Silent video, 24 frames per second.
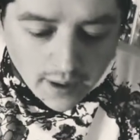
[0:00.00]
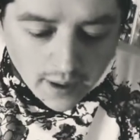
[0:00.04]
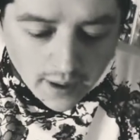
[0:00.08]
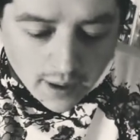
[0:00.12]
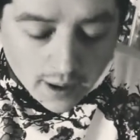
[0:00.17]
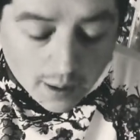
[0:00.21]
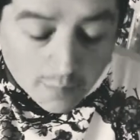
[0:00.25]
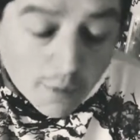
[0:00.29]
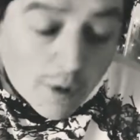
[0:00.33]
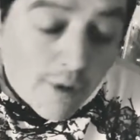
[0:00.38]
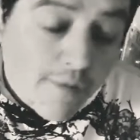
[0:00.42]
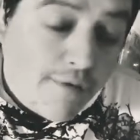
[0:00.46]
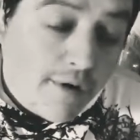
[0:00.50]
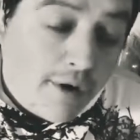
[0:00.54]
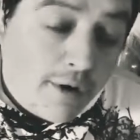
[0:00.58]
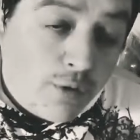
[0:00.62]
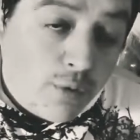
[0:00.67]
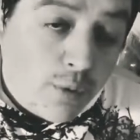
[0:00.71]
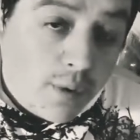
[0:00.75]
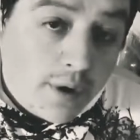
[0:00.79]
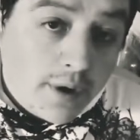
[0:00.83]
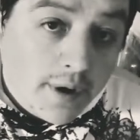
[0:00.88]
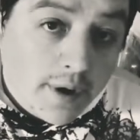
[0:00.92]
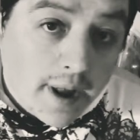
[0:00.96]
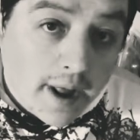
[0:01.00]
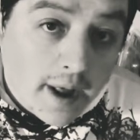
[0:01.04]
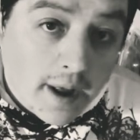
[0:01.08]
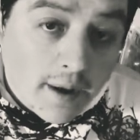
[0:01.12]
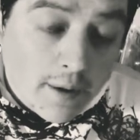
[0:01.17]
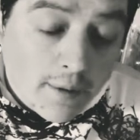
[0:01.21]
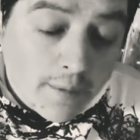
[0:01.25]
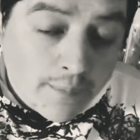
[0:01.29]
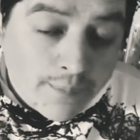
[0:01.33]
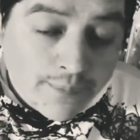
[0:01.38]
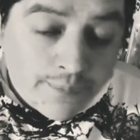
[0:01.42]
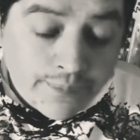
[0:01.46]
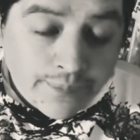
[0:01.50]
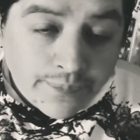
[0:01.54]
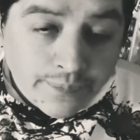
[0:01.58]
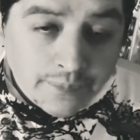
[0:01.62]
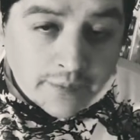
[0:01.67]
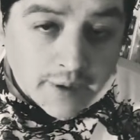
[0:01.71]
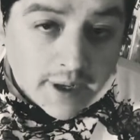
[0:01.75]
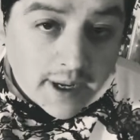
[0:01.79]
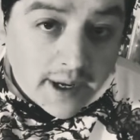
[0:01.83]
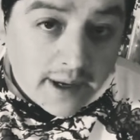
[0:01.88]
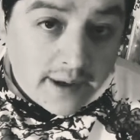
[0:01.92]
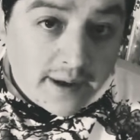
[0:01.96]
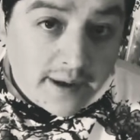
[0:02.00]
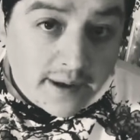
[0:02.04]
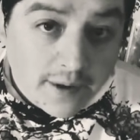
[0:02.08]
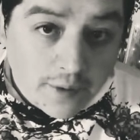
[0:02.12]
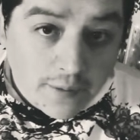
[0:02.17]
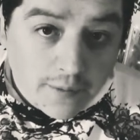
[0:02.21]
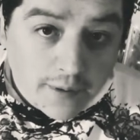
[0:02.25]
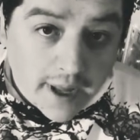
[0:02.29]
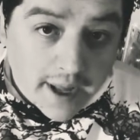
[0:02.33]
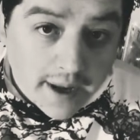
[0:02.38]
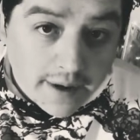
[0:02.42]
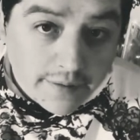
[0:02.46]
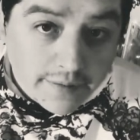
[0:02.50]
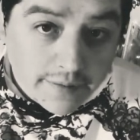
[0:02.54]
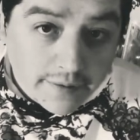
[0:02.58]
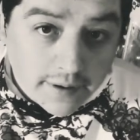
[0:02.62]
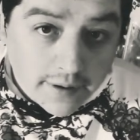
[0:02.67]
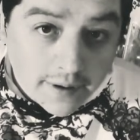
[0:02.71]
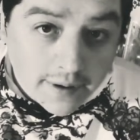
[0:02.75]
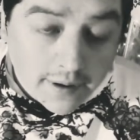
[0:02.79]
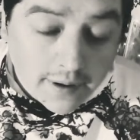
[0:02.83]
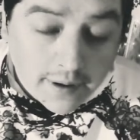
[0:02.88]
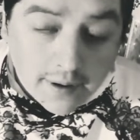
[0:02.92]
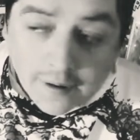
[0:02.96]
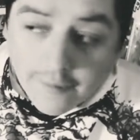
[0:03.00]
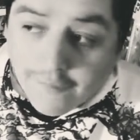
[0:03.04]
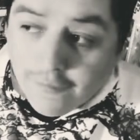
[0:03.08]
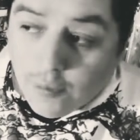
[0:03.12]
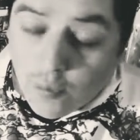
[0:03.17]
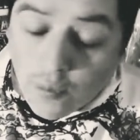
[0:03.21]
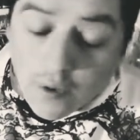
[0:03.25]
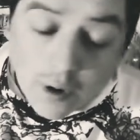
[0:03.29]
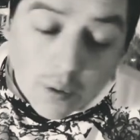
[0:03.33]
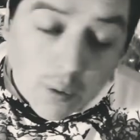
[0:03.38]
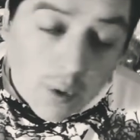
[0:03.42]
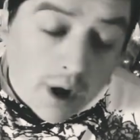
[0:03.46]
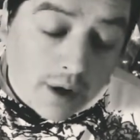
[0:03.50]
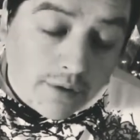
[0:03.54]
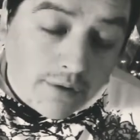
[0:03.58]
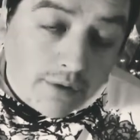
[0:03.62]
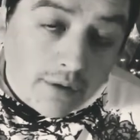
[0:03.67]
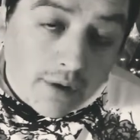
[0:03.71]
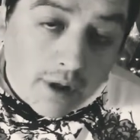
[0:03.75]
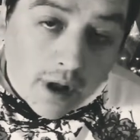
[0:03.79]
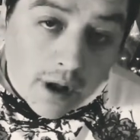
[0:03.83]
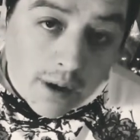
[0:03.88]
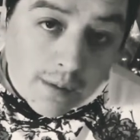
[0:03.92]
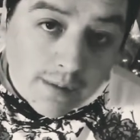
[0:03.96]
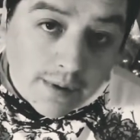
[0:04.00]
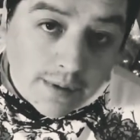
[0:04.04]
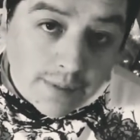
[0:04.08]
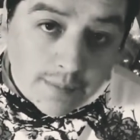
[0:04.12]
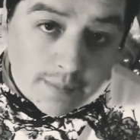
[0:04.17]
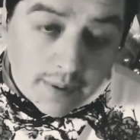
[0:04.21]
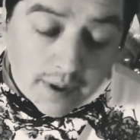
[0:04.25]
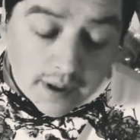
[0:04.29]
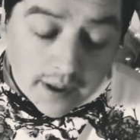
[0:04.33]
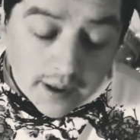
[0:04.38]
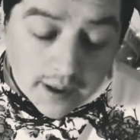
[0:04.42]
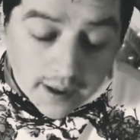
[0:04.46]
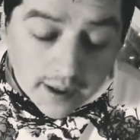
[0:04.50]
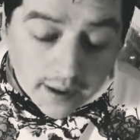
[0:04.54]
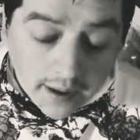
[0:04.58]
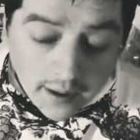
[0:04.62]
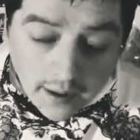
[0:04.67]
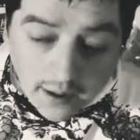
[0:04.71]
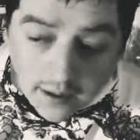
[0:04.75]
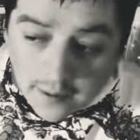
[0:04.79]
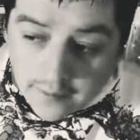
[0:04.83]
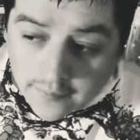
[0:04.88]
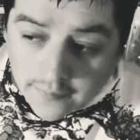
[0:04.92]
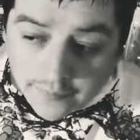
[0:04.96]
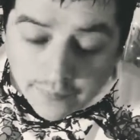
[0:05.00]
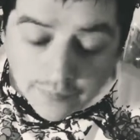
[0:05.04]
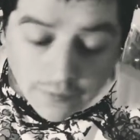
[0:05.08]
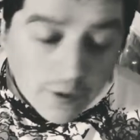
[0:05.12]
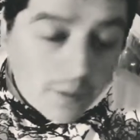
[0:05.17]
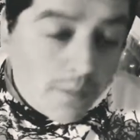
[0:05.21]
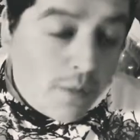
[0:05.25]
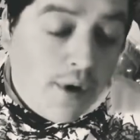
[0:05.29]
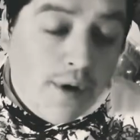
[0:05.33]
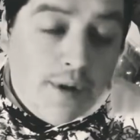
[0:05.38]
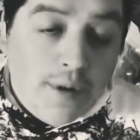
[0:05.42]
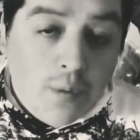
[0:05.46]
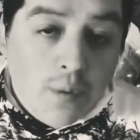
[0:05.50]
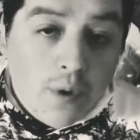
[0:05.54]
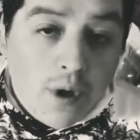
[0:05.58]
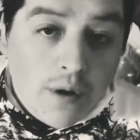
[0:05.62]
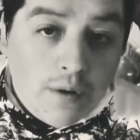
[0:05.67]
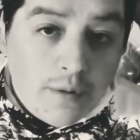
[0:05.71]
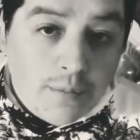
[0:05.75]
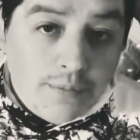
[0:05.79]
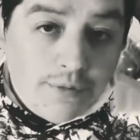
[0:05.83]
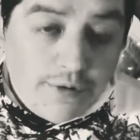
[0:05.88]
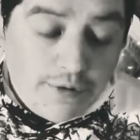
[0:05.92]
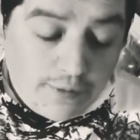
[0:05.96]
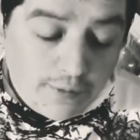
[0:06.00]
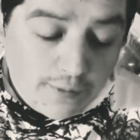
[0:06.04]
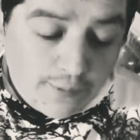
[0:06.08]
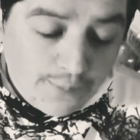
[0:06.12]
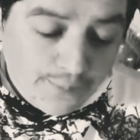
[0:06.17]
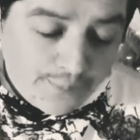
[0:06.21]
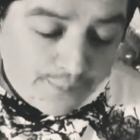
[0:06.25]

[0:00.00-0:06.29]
I'm over on Twitter now, EasyCoo Nation. If you want to watch along with me, you're more than welcome to.